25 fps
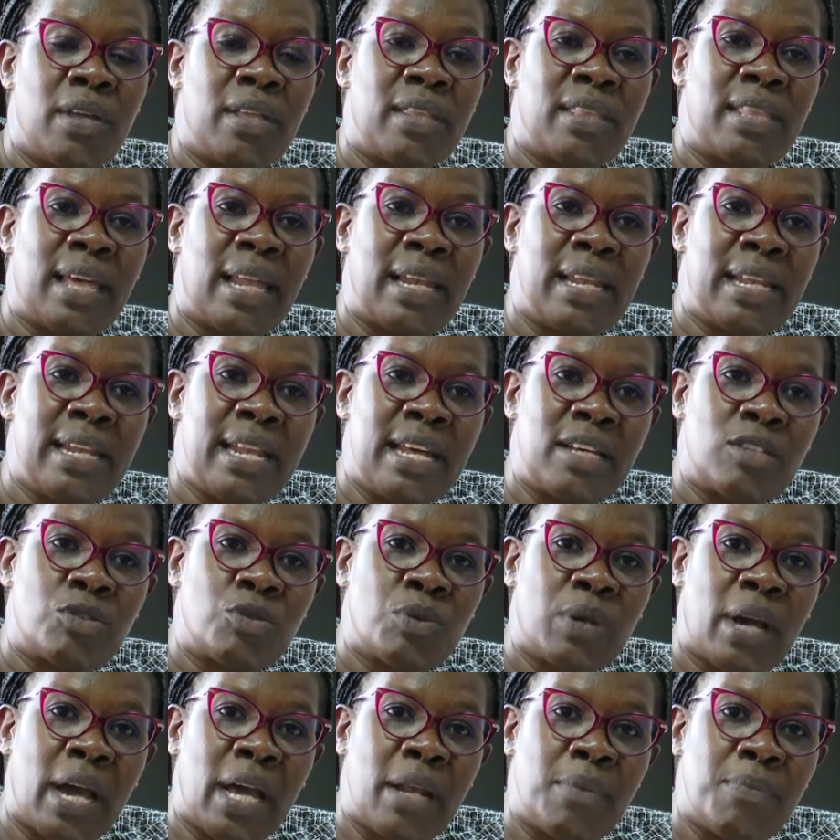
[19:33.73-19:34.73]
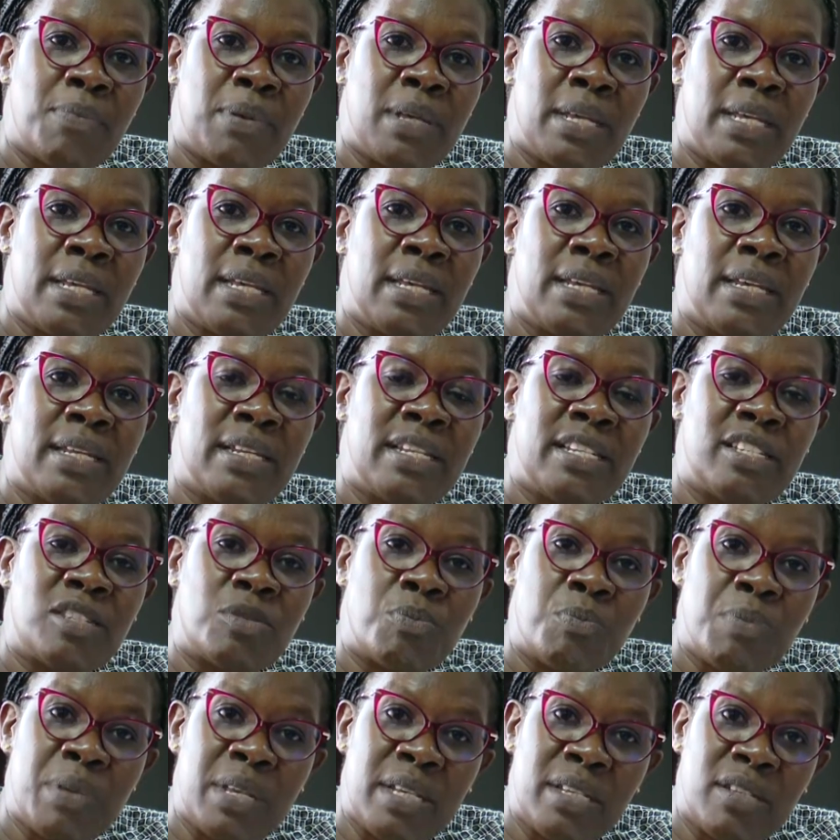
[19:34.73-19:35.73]
There are leaders who can be
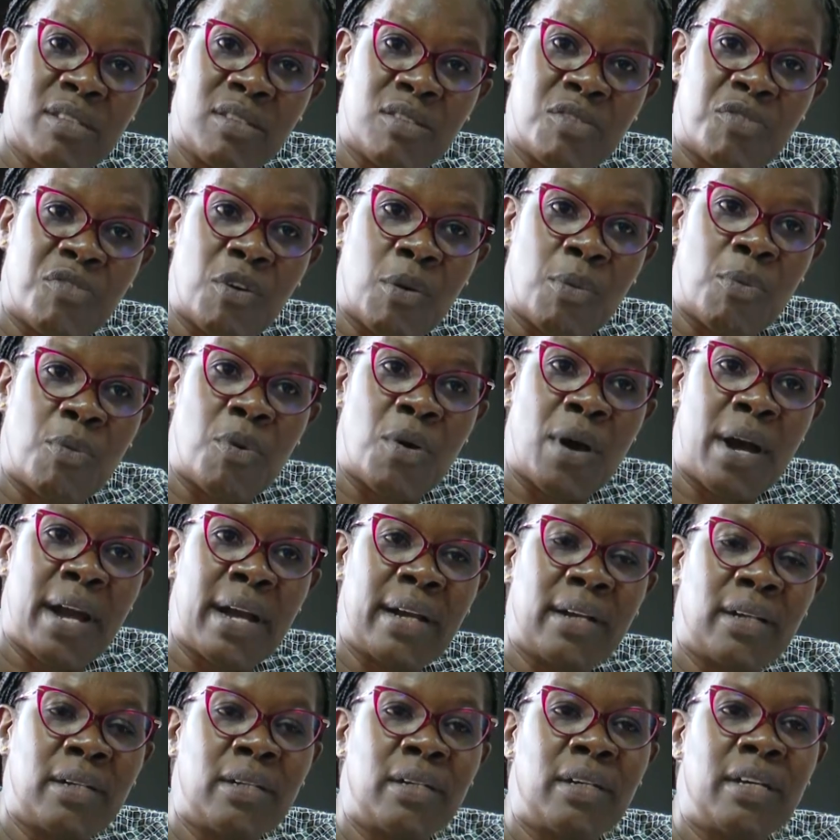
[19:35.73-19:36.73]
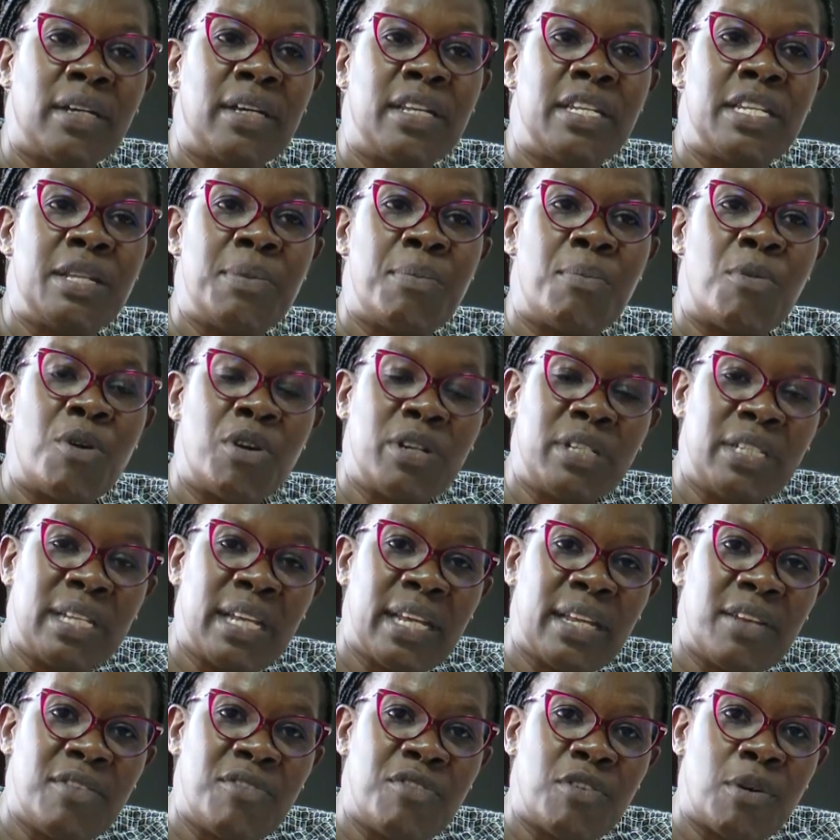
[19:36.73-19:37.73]
dismissed from work,
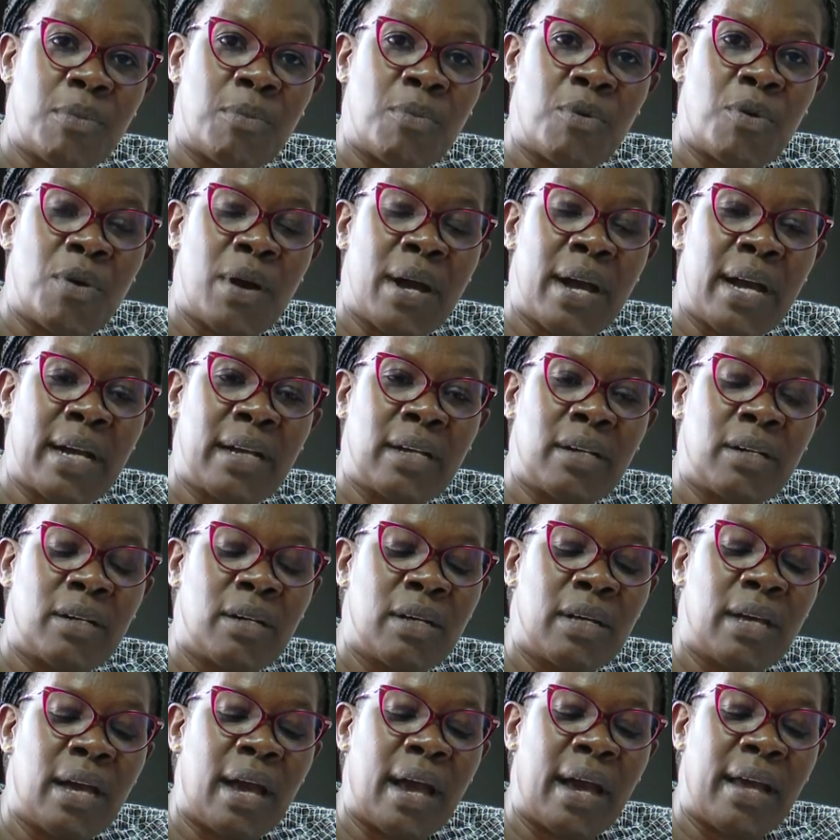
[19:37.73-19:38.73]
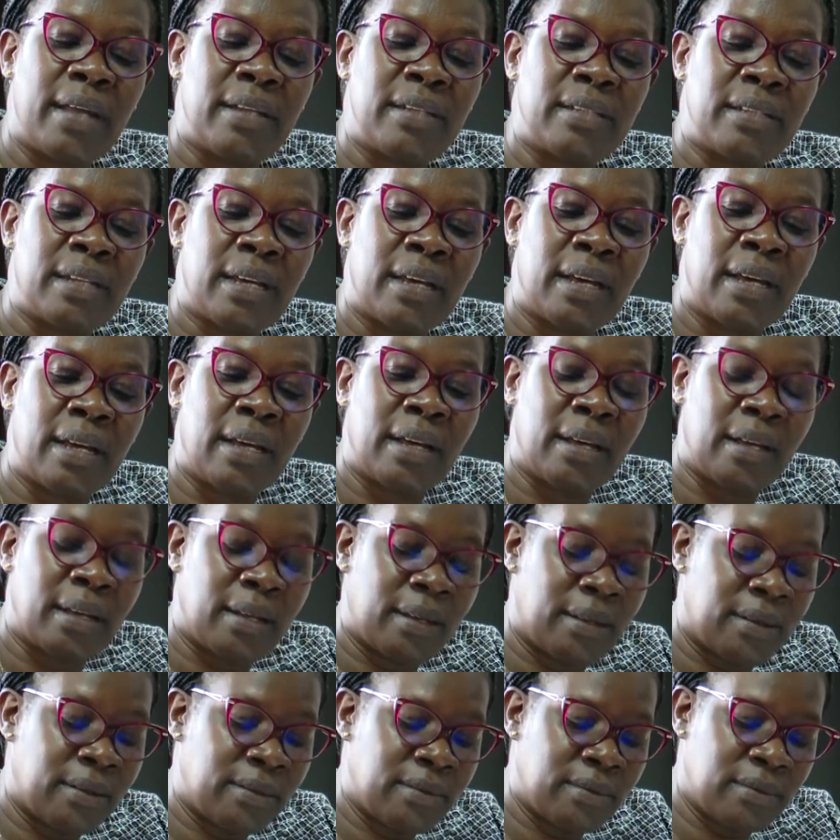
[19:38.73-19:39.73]
demoted from work, and
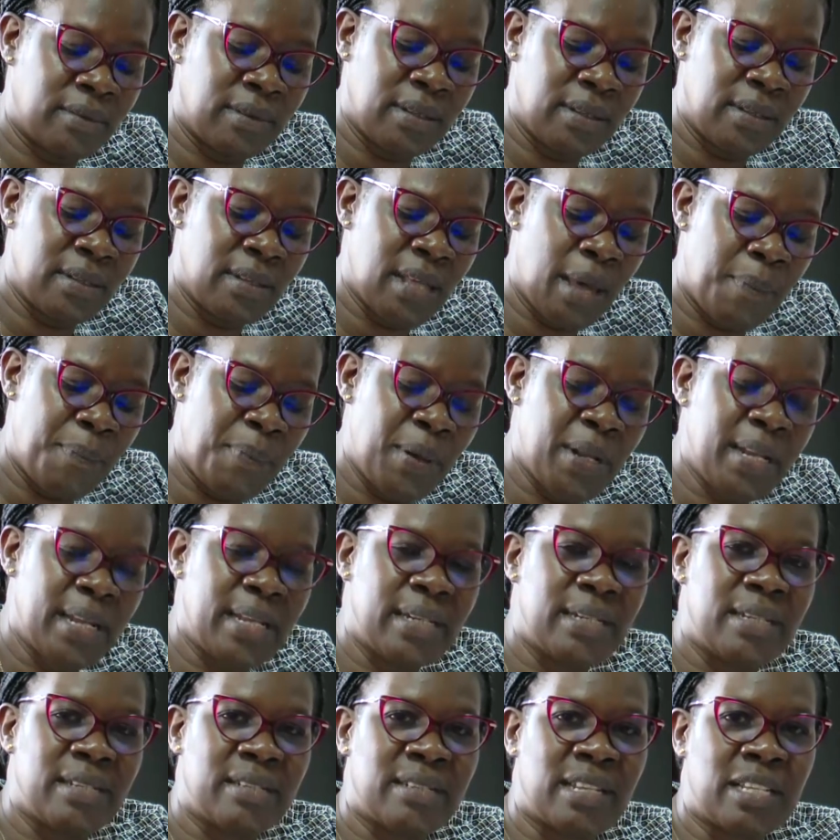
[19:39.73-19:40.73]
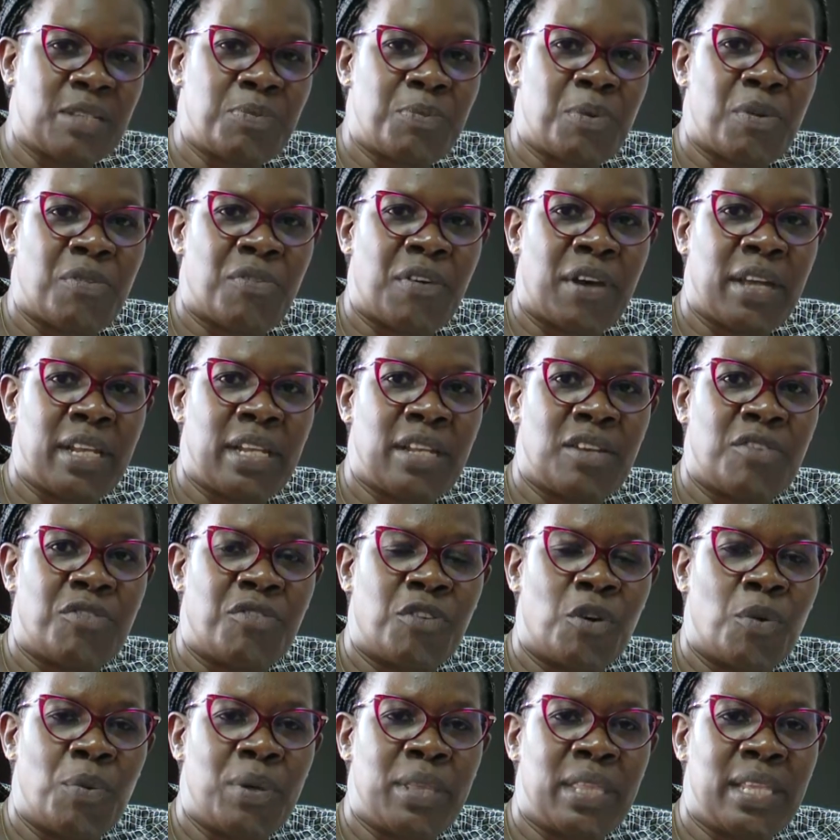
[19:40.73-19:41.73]
there are penalties that's provided
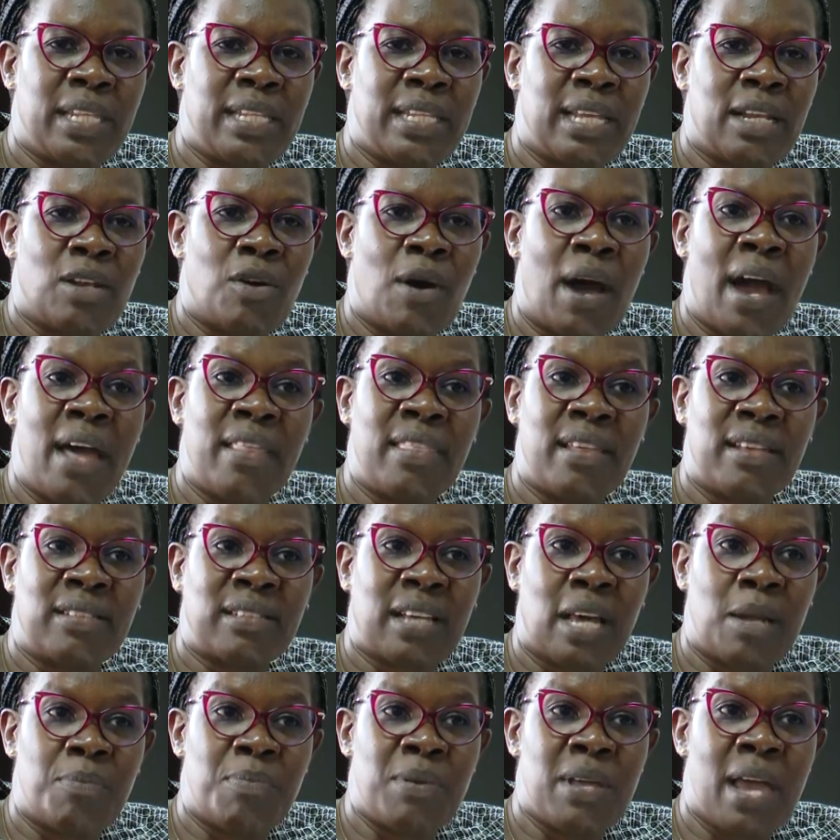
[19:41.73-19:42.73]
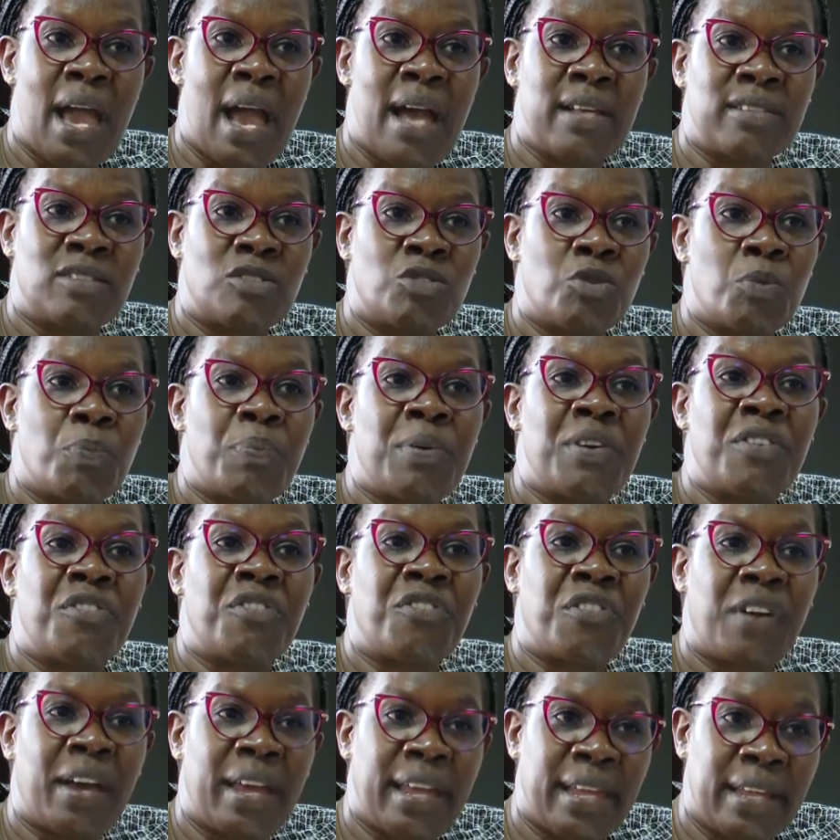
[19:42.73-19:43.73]
for within the law. Others can be asked to pay
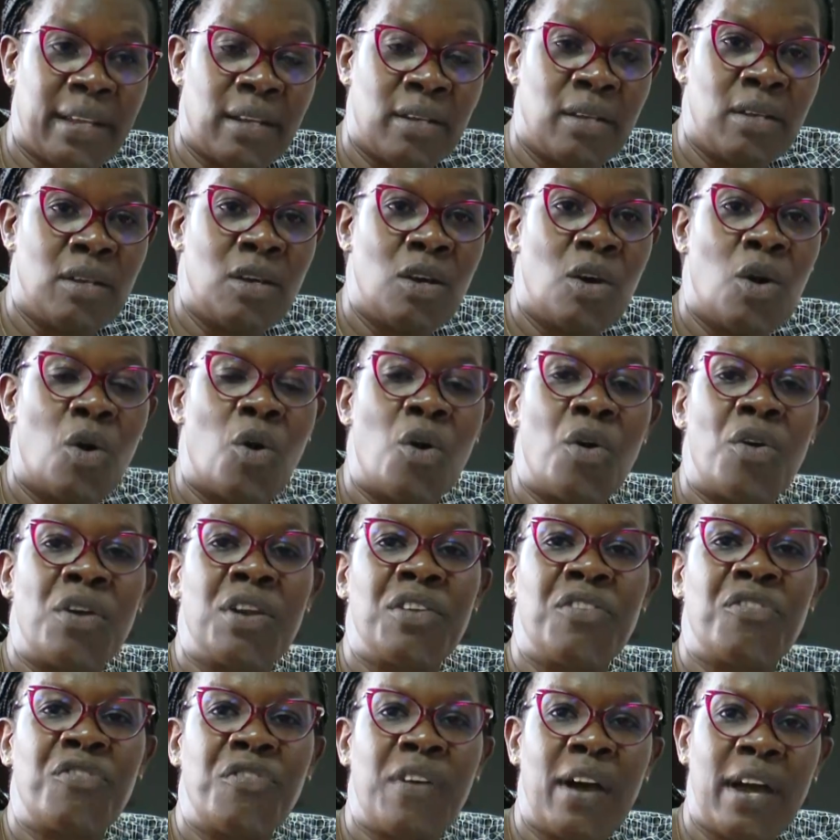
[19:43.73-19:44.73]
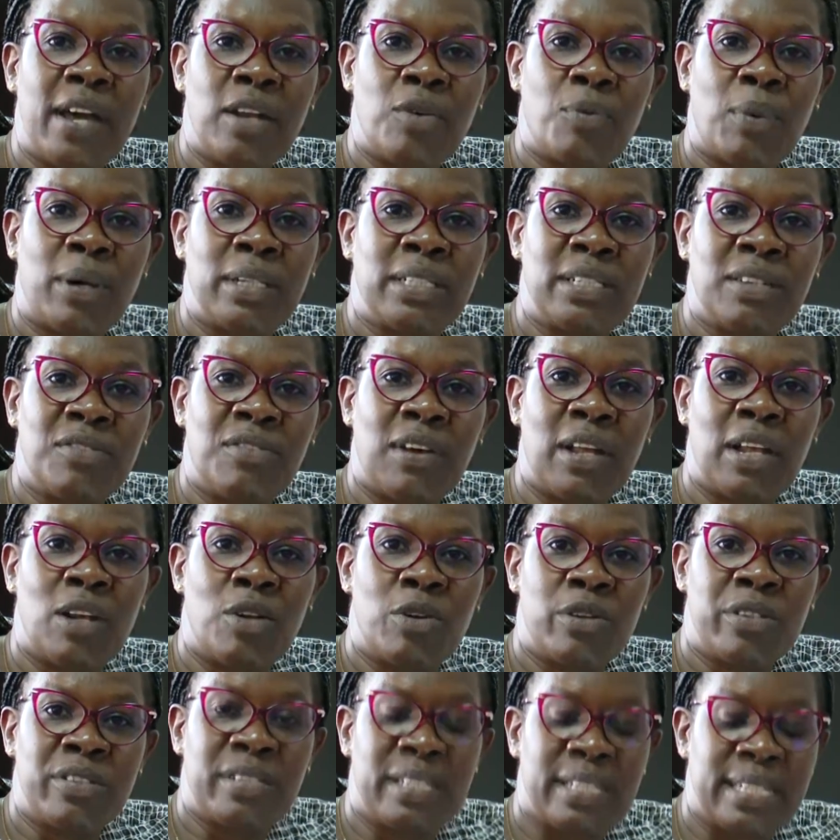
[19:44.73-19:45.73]
fine or refund whatever
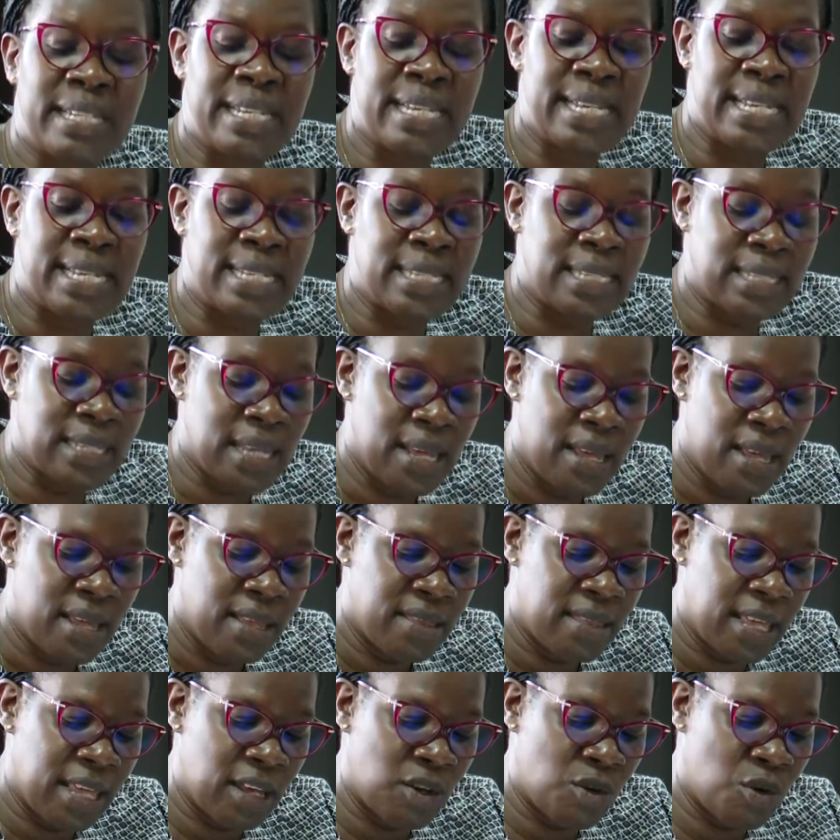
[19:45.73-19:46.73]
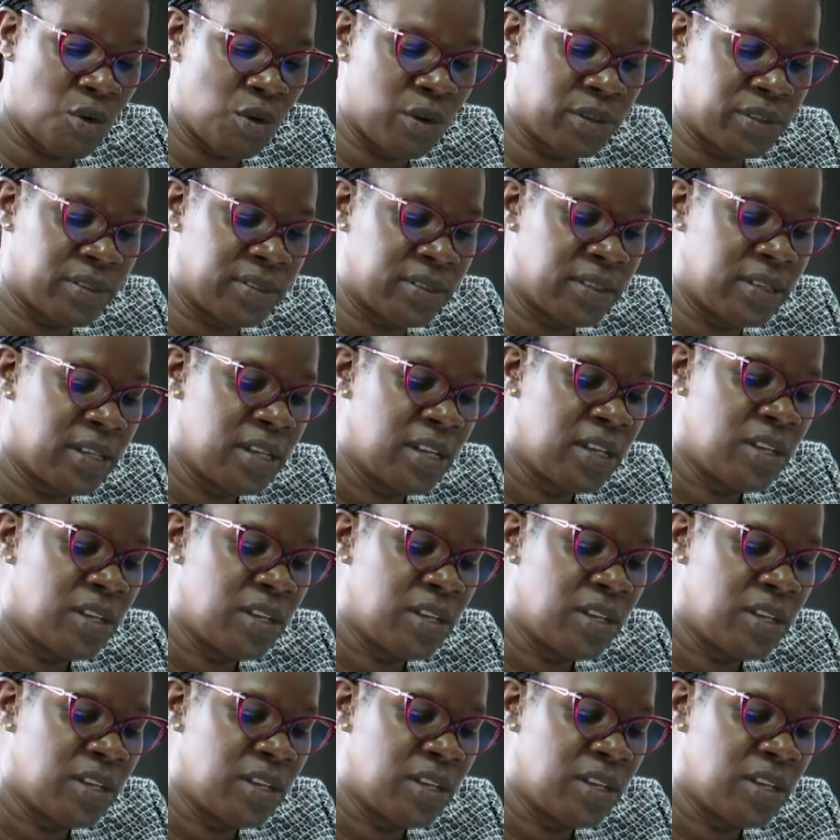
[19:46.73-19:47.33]
loss it is they caused.